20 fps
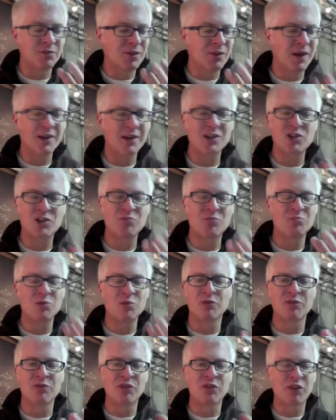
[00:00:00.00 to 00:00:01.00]
nice,
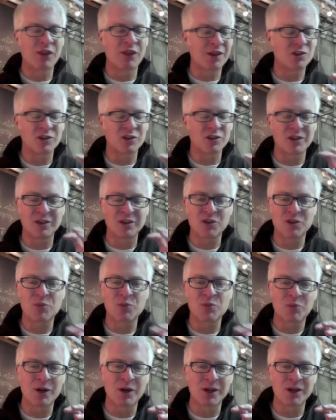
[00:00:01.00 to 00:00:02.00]
beautiful things. And in the
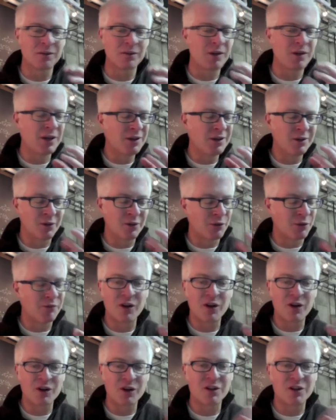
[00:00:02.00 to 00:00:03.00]
spring, they're
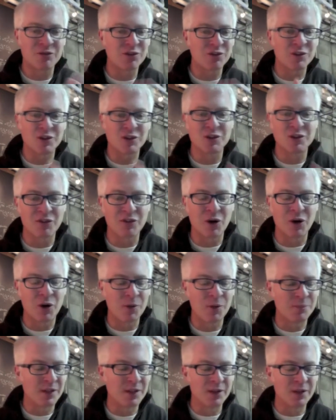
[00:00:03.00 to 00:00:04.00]
very different than the
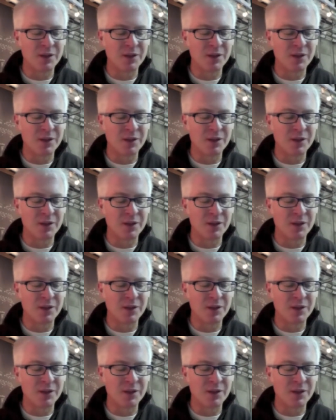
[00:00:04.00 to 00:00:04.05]
fall.